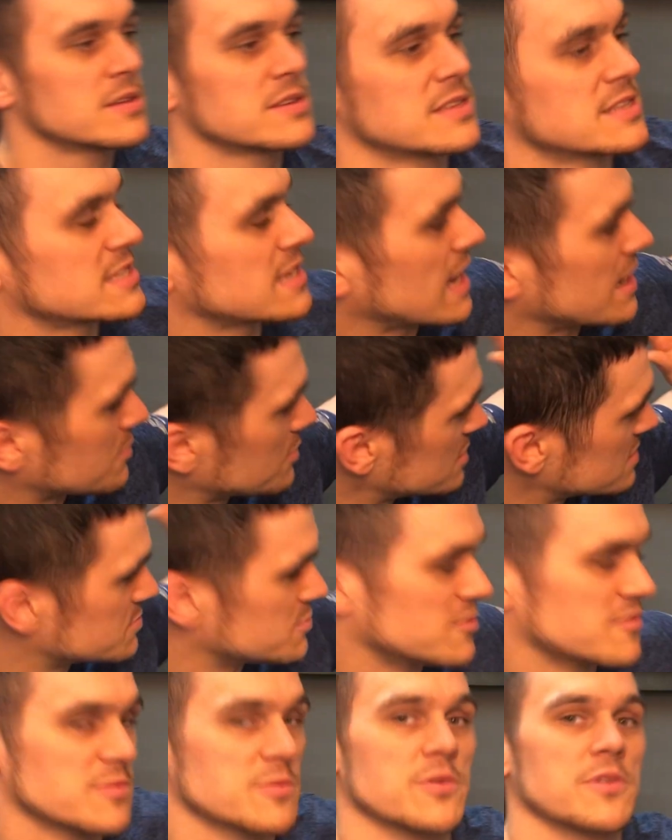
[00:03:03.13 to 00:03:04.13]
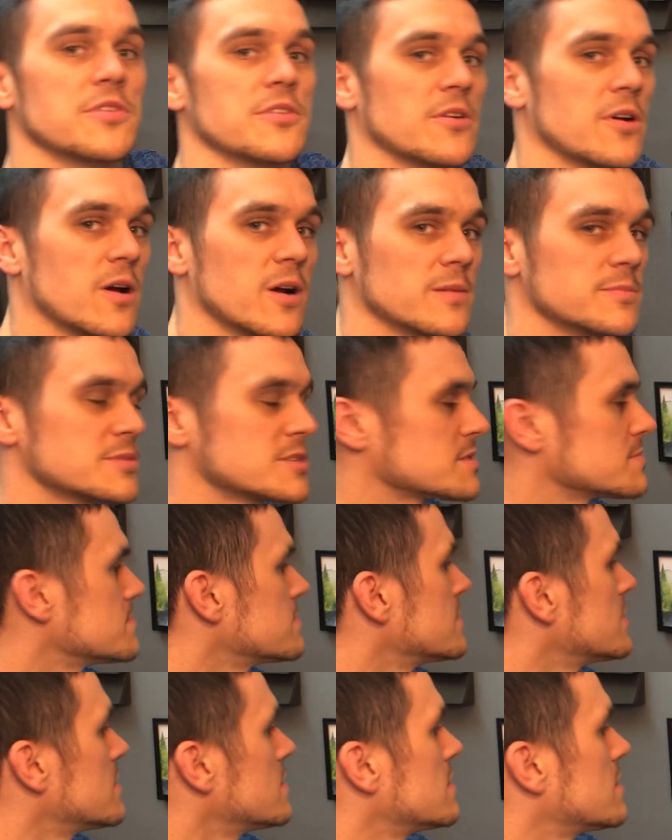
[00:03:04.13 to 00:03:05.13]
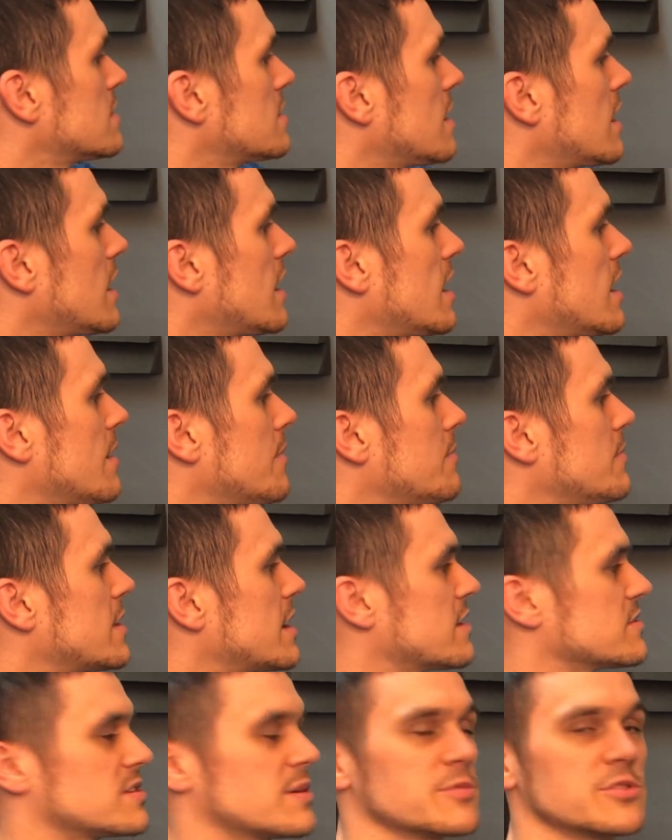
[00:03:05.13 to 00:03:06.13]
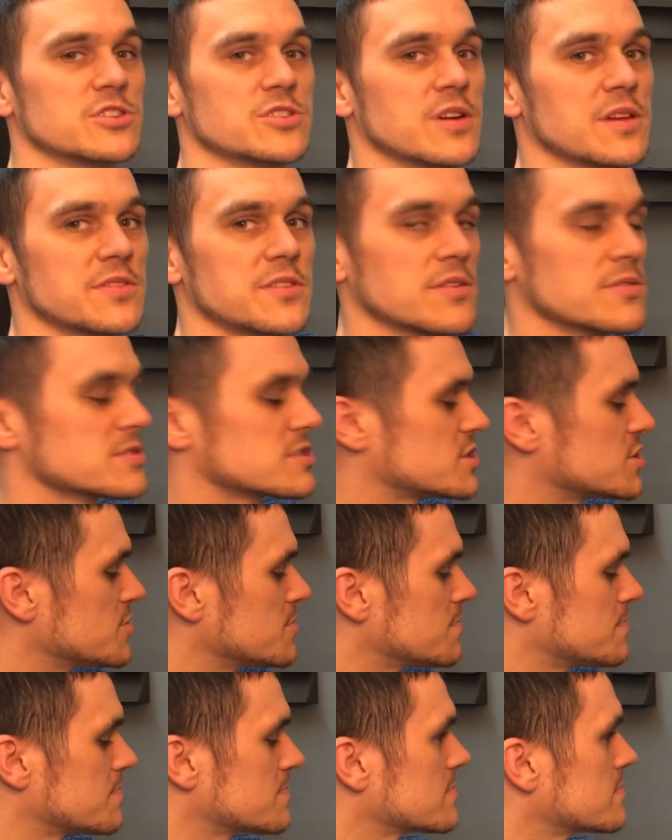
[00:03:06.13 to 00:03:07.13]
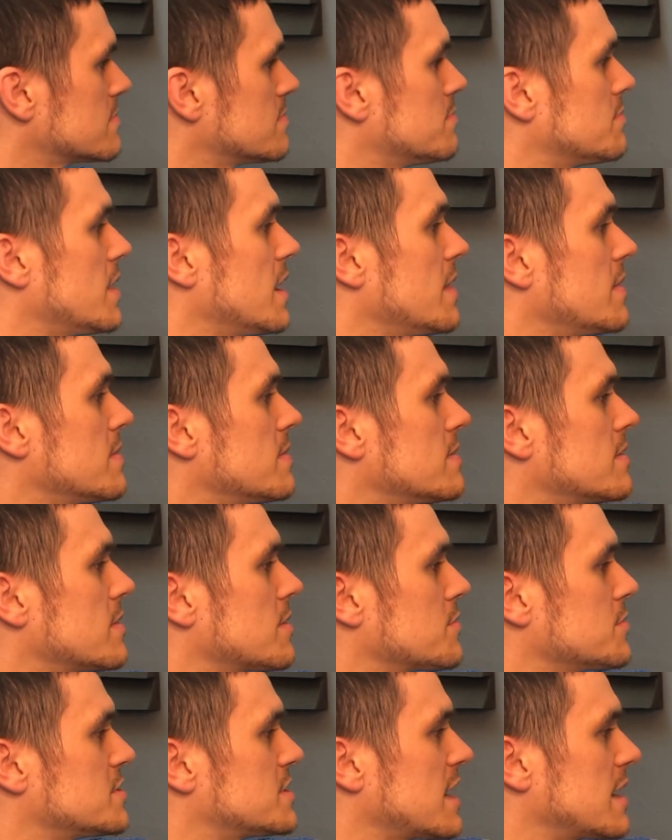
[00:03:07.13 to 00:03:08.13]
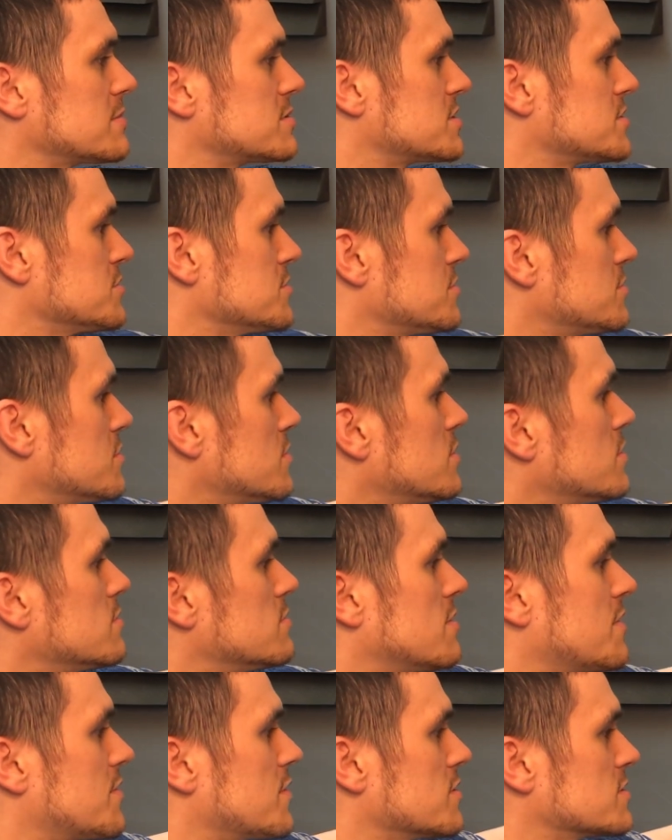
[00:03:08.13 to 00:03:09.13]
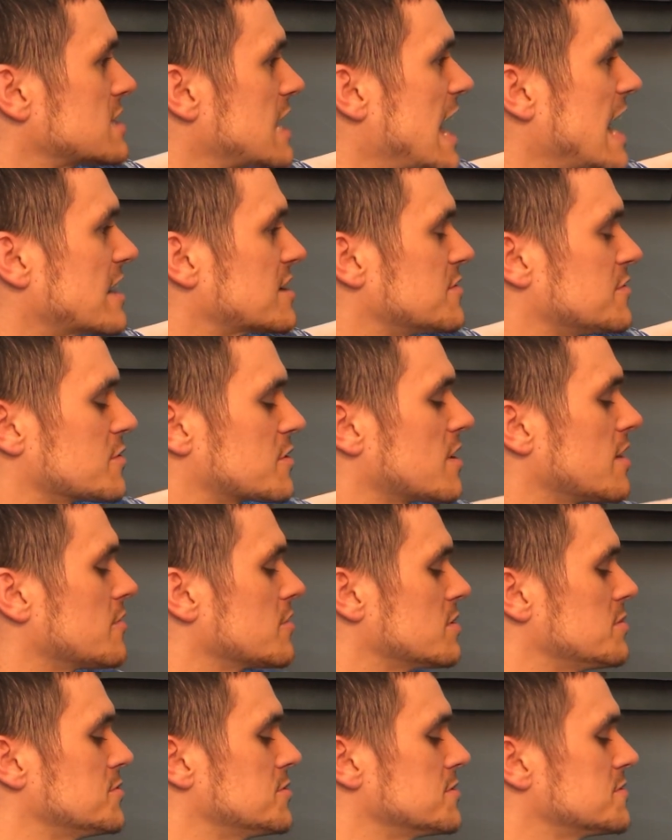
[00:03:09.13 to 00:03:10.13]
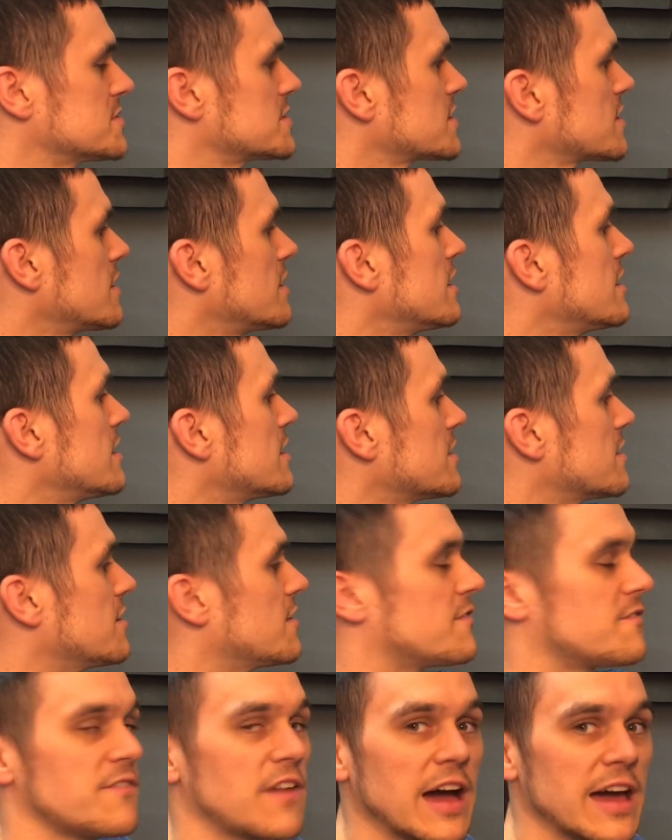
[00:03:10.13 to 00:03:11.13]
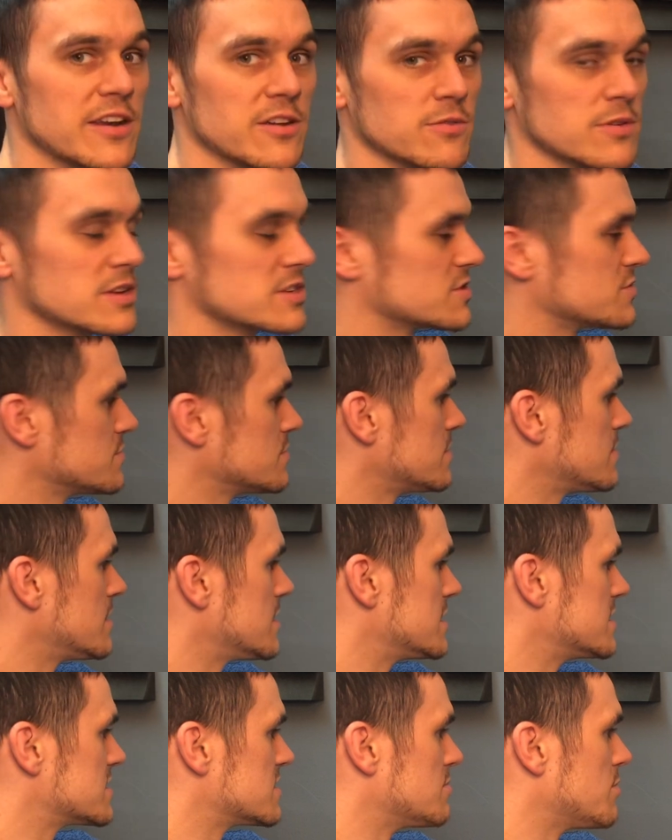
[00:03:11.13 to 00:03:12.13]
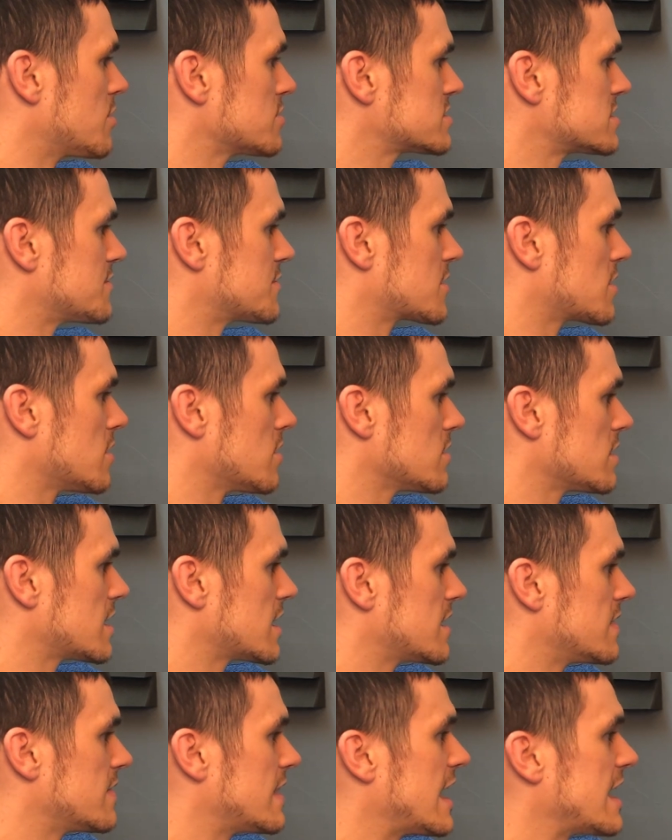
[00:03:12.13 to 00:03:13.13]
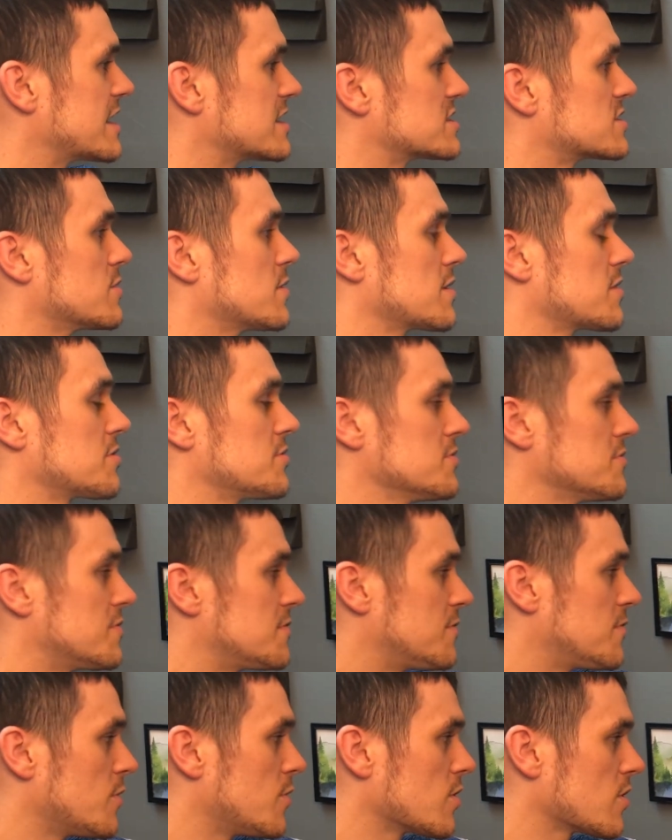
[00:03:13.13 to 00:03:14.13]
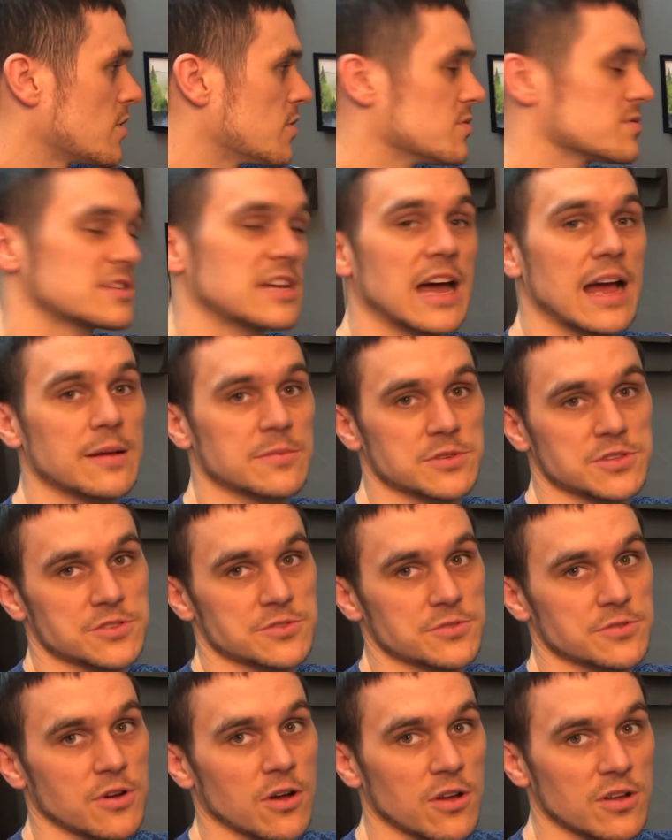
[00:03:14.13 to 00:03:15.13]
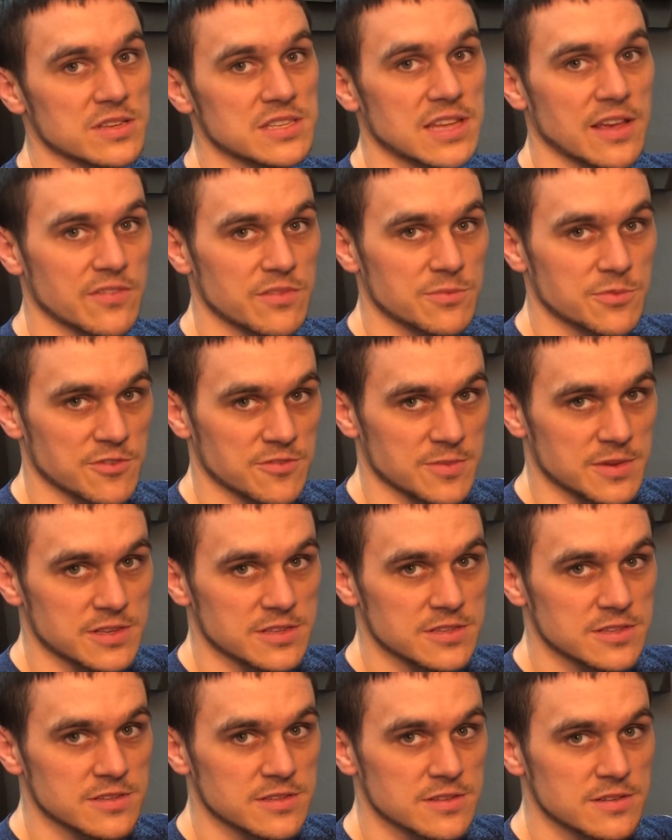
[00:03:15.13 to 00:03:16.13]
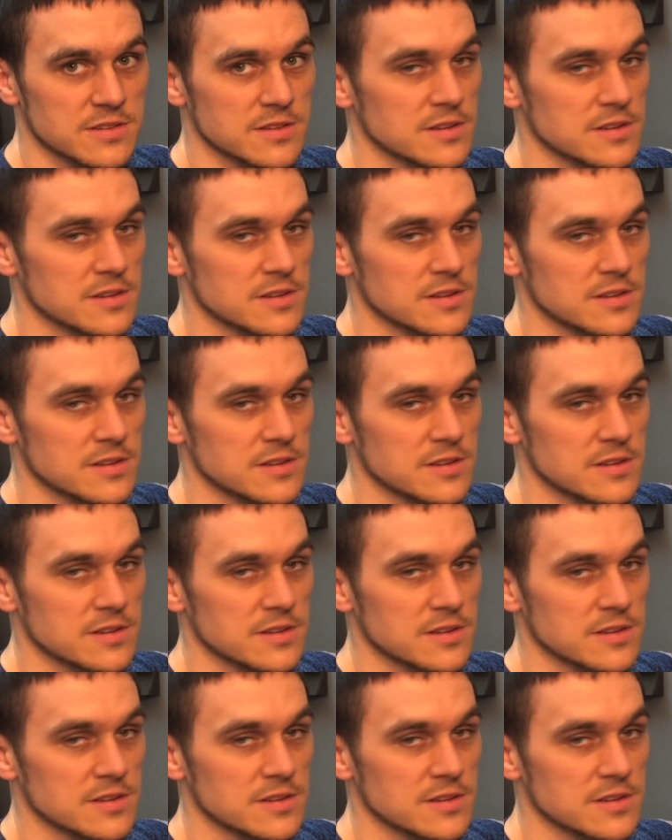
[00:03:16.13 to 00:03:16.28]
It's sideways movement with your arms, and I'll demonstrate those too. But 3 times through with those active recovery moves. The final one is the most difficult, and that is going through 4 whole times through all 7 movements.